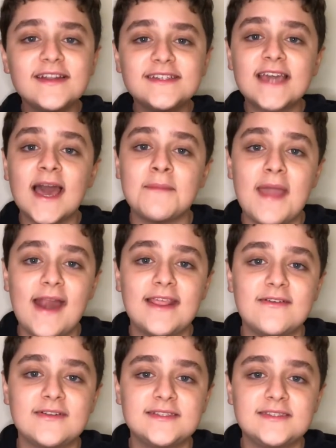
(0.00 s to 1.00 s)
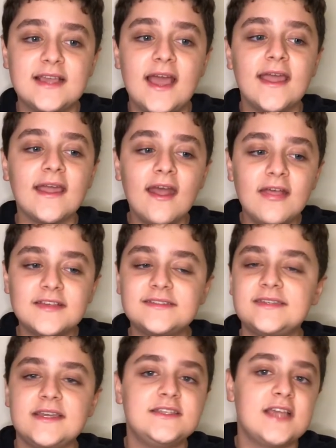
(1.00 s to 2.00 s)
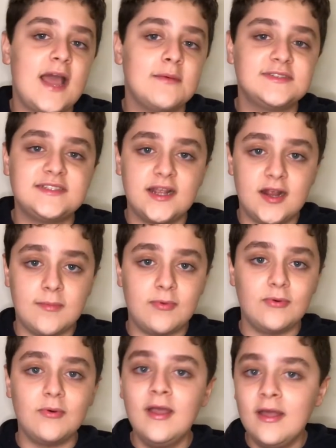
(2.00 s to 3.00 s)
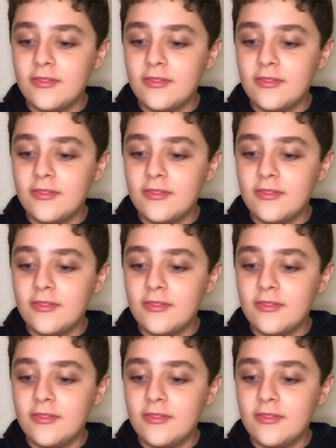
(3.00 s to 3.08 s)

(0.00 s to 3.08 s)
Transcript: to come out here and say the CGI was terrible,